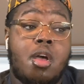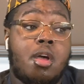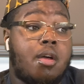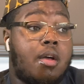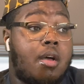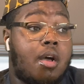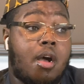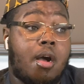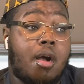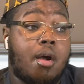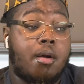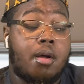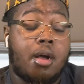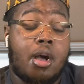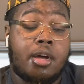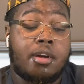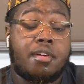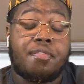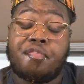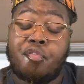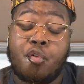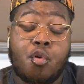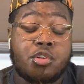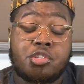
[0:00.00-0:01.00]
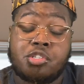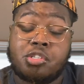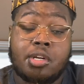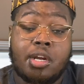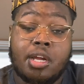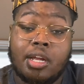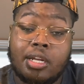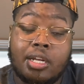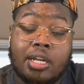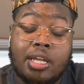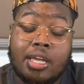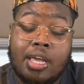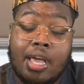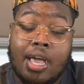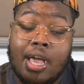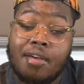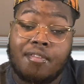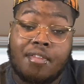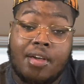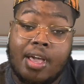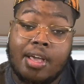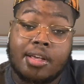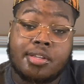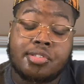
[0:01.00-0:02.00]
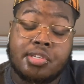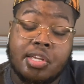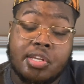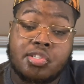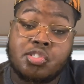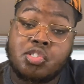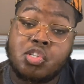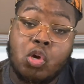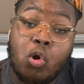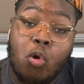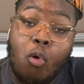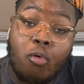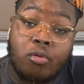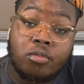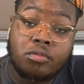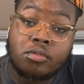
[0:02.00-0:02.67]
are unfortunately have access to.